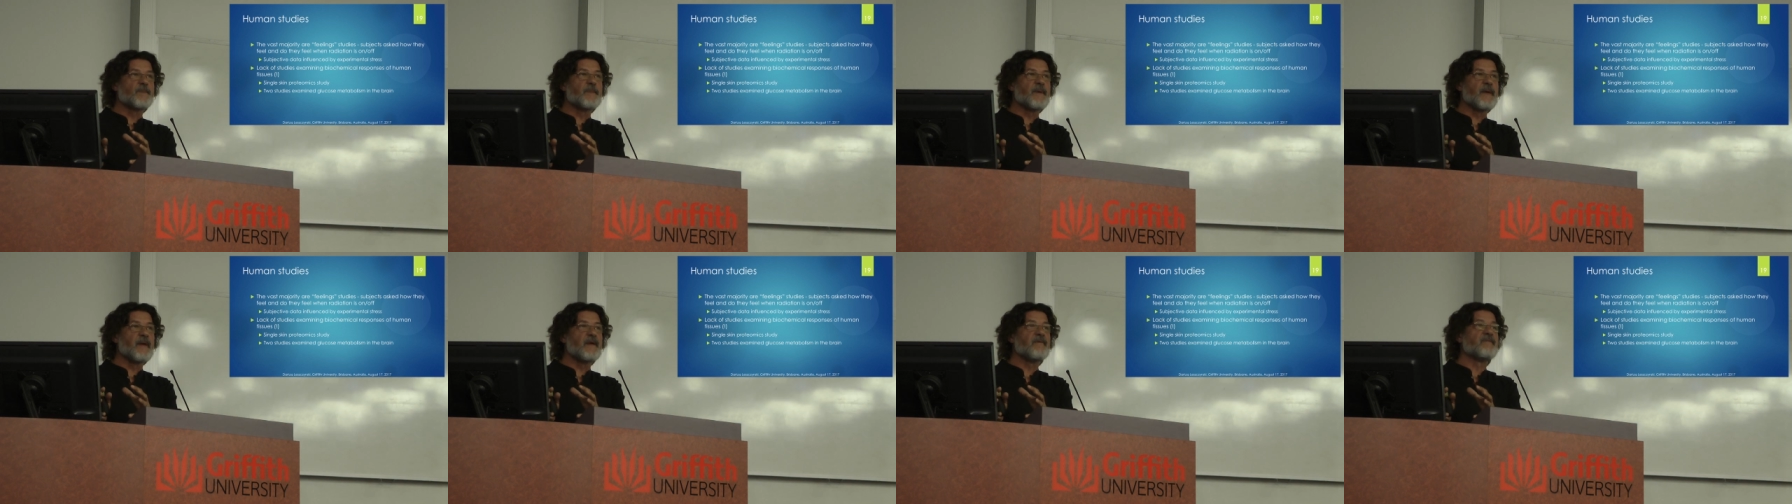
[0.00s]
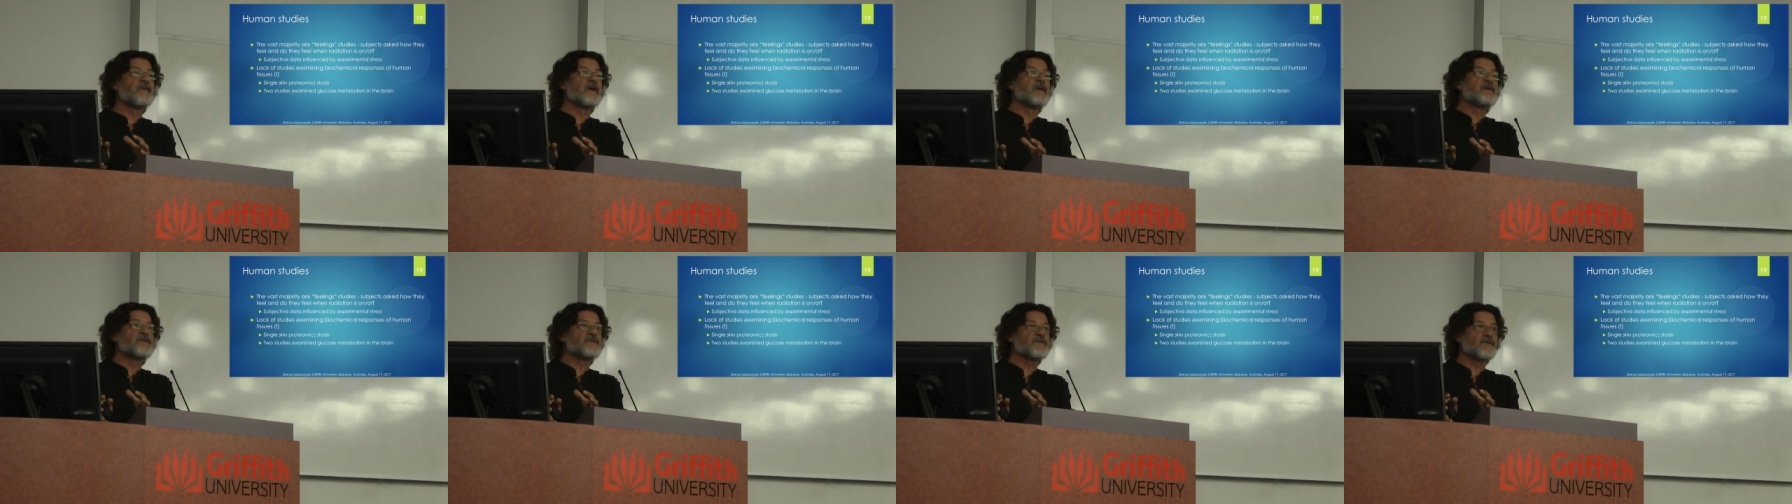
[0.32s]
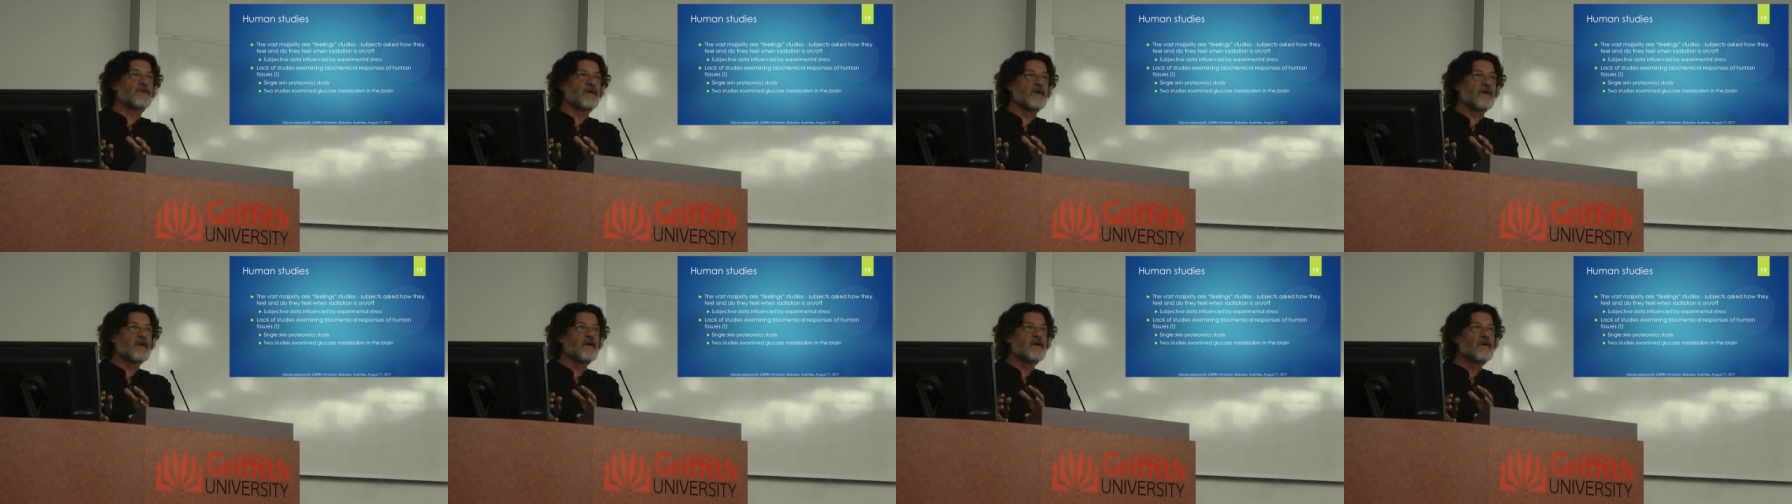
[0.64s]
would be
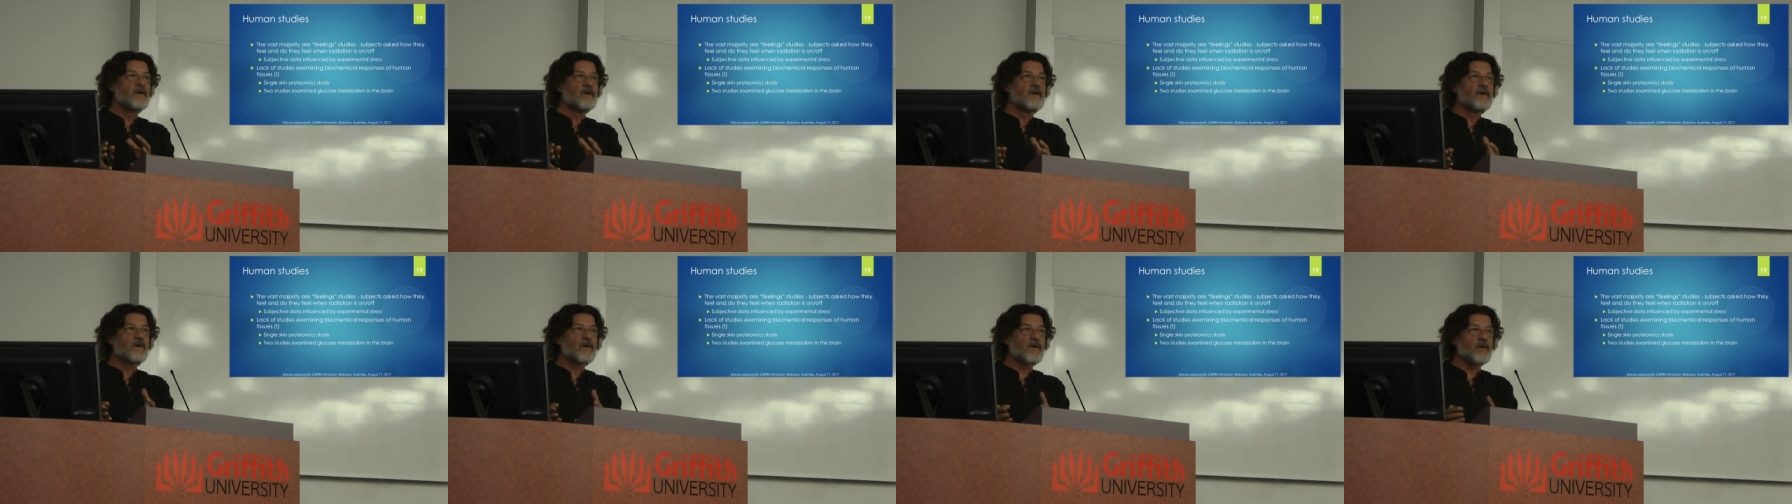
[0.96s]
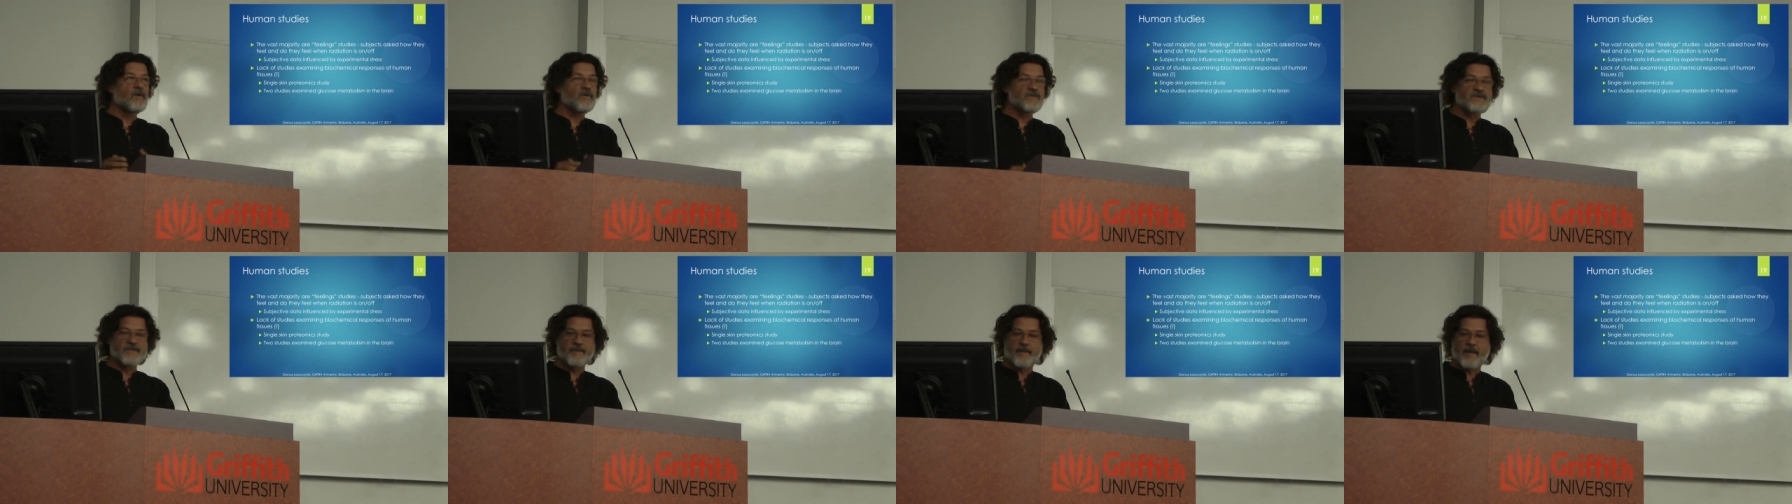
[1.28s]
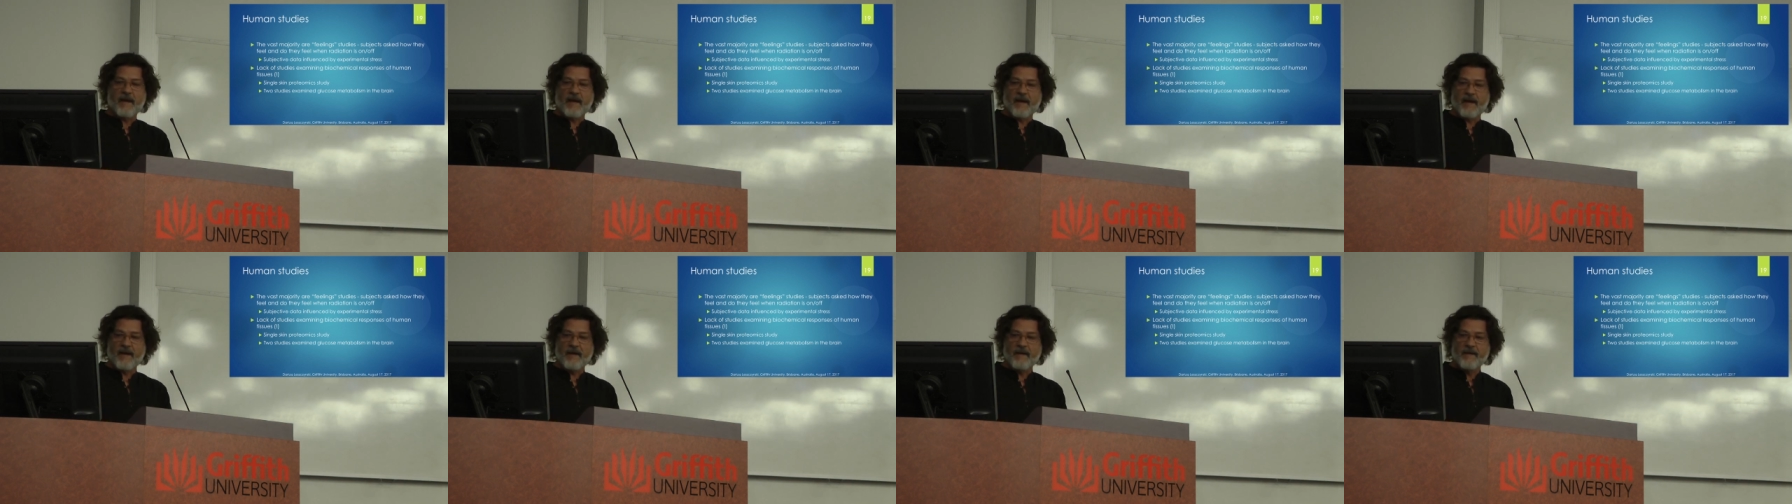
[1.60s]
eventually
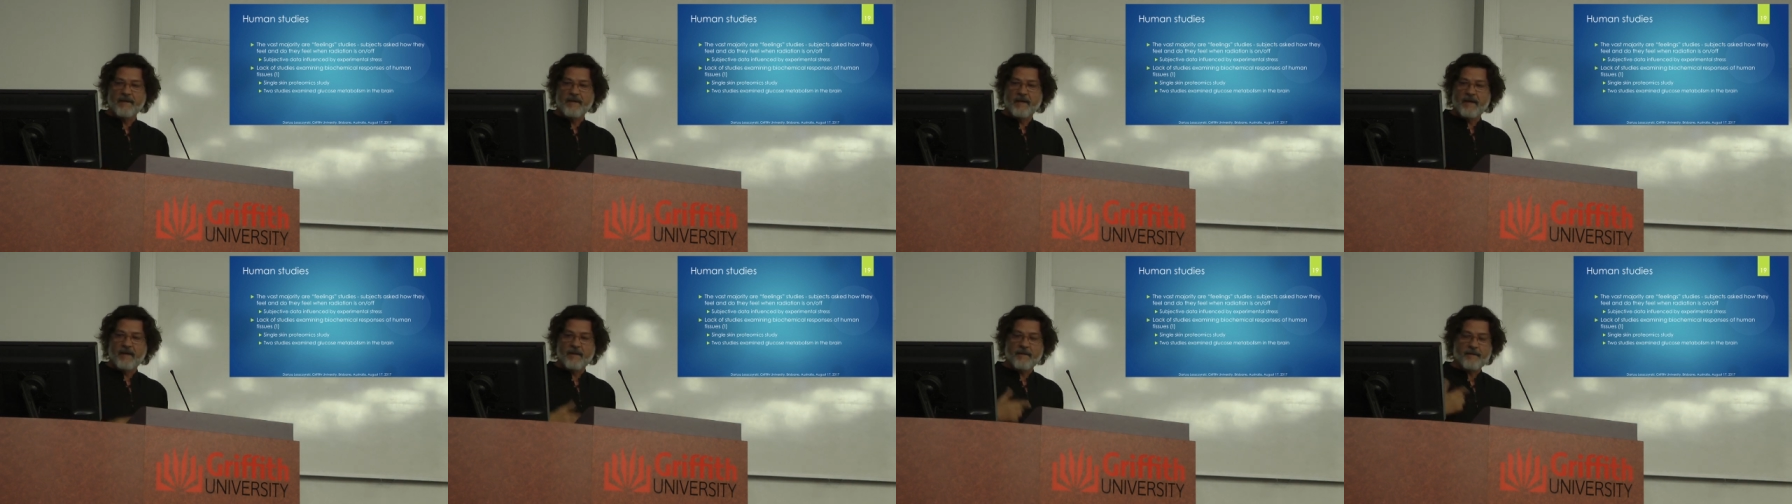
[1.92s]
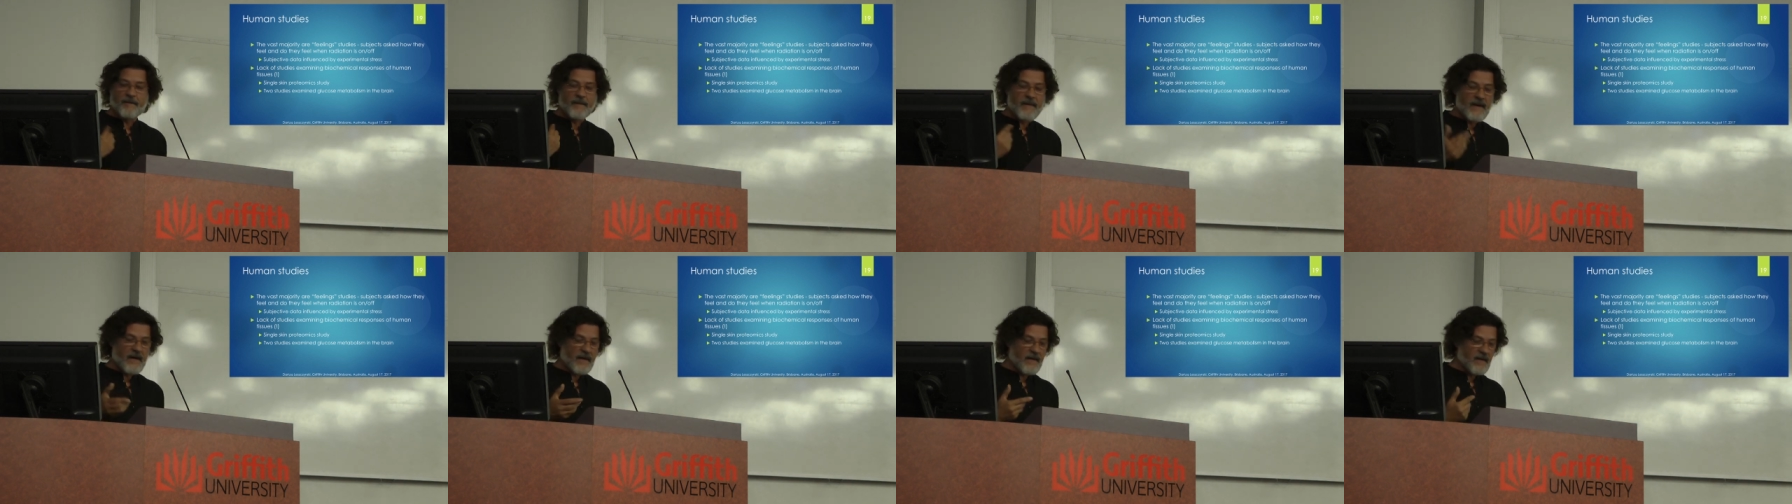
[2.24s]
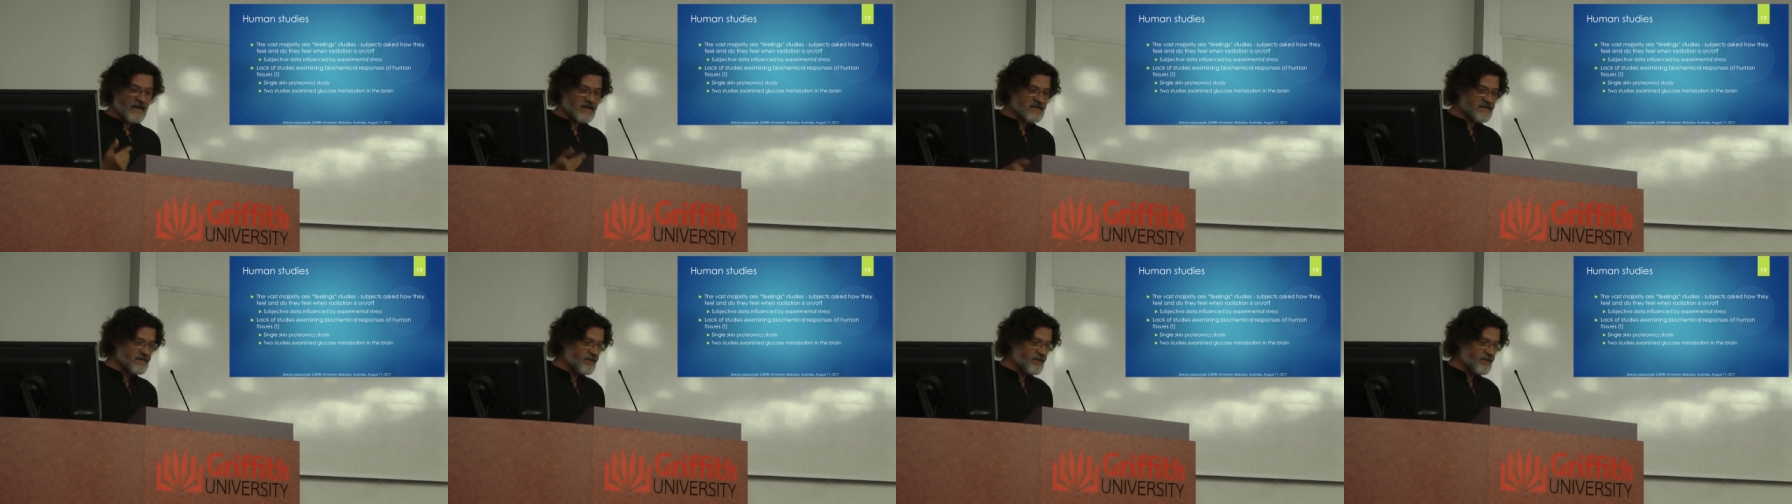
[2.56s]
caused by by